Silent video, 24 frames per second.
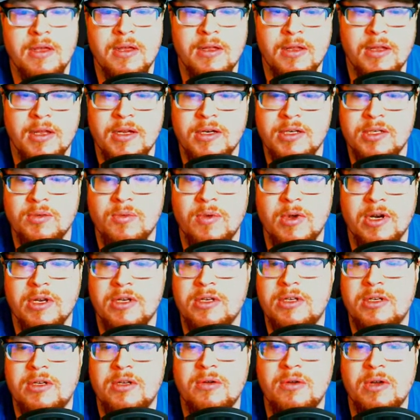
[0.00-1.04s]
They just wanted
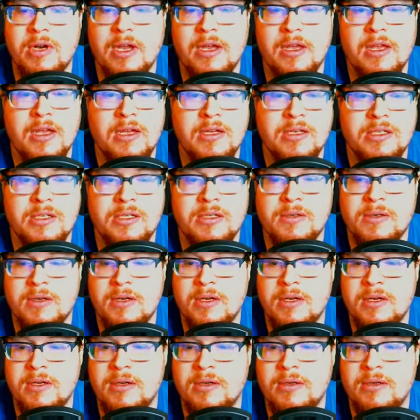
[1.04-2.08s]
to do it, I guess.
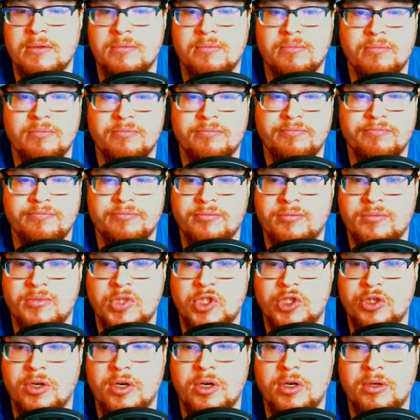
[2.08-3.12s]
Um,
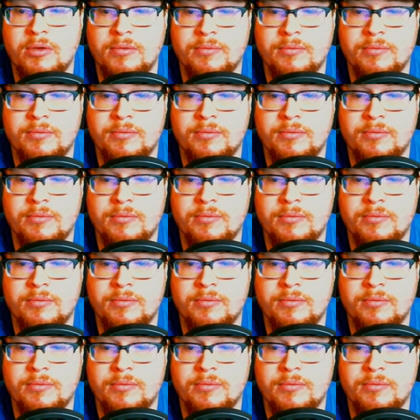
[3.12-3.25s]
sure,